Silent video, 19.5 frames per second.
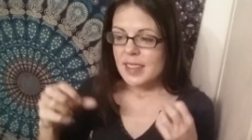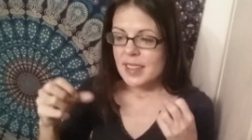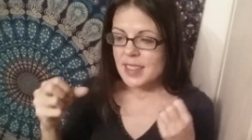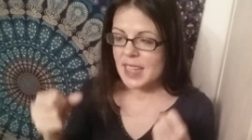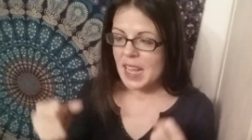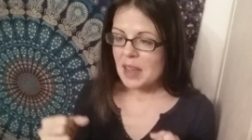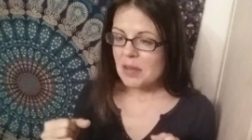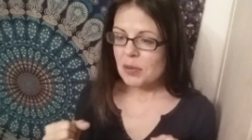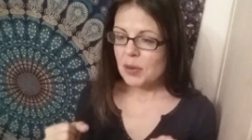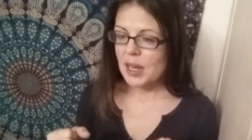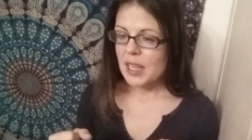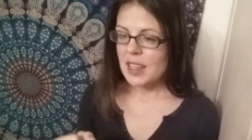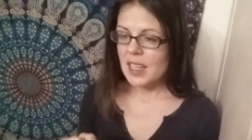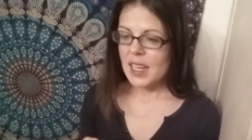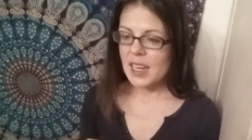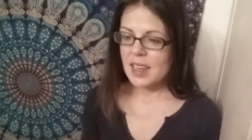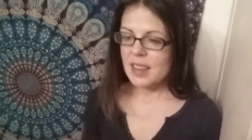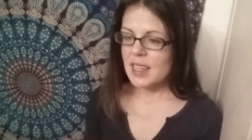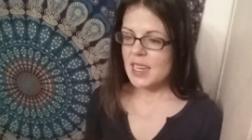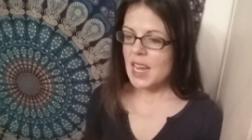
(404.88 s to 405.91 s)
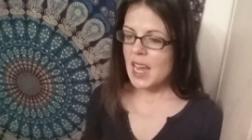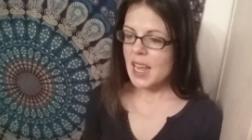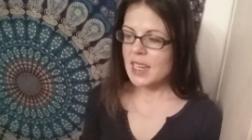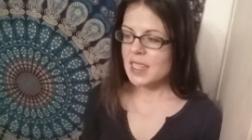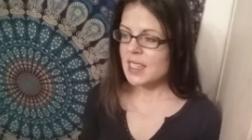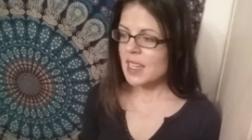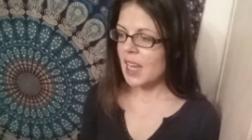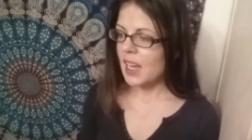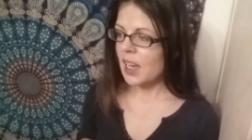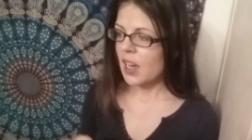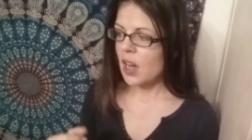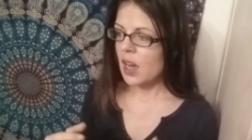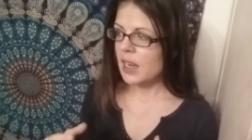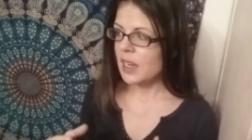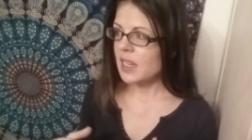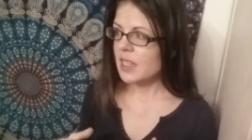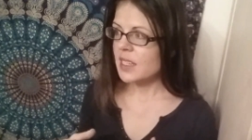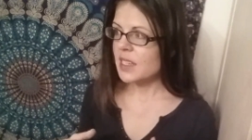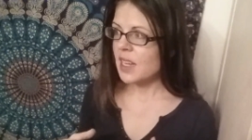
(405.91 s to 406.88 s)
savory at the end of the day. it's like I
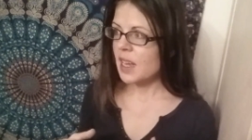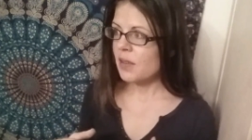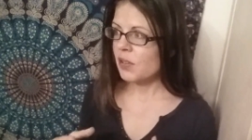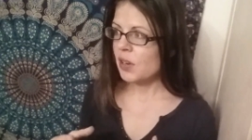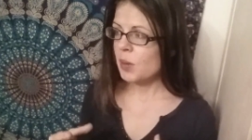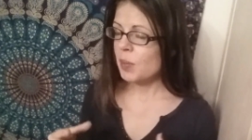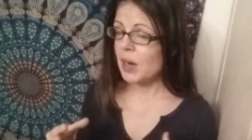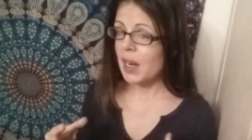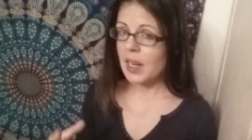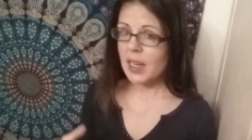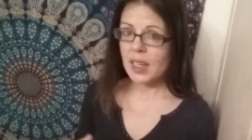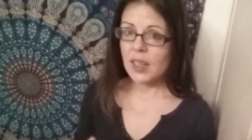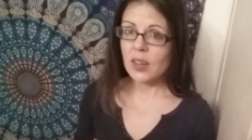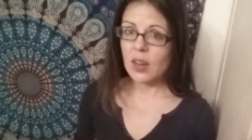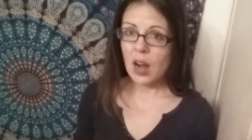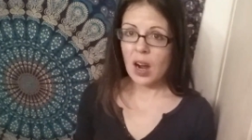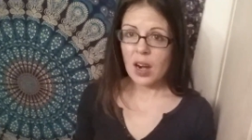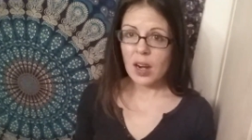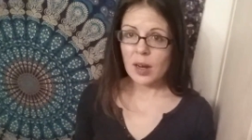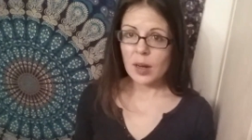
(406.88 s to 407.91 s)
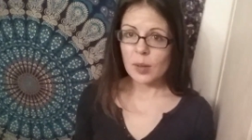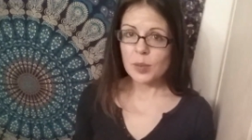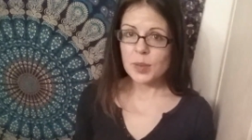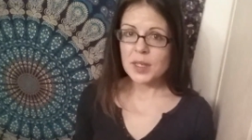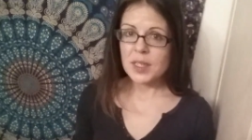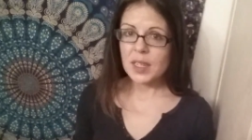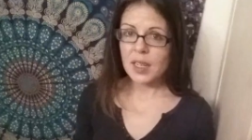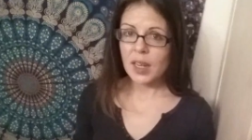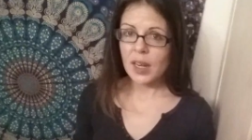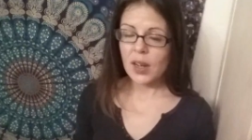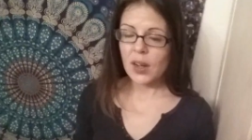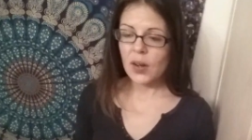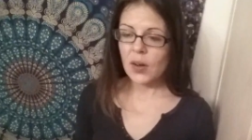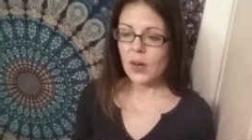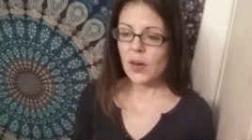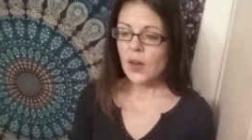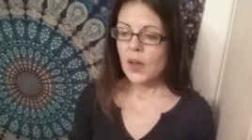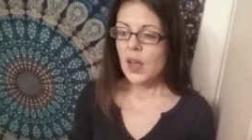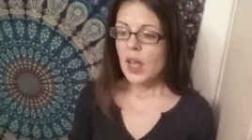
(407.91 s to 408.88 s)
need savory, but I need carbs, you
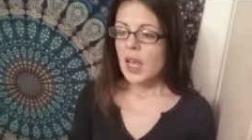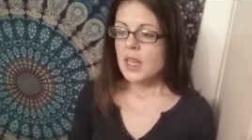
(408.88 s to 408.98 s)
know?